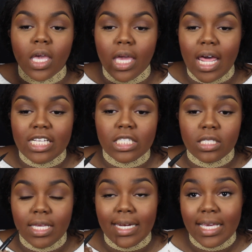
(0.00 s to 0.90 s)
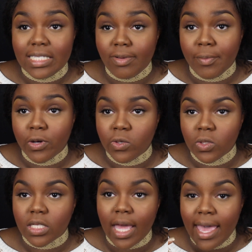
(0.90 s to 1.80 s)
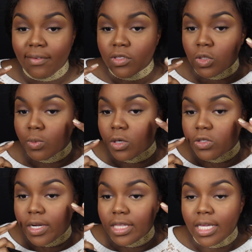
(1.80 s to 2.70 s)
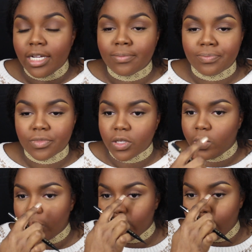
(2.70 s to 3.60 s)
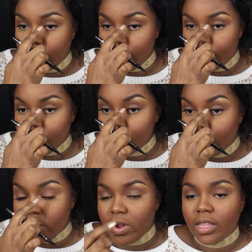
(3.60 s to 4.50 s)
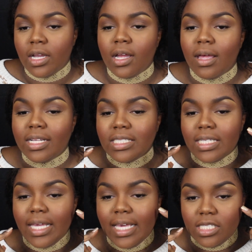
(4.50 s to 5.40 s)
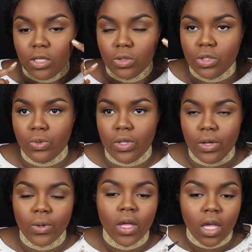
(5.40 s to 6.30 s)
And I just enhance my moles. I have 2 moles right there. Well, 3, because the one is right there. I just enhance those 2 though.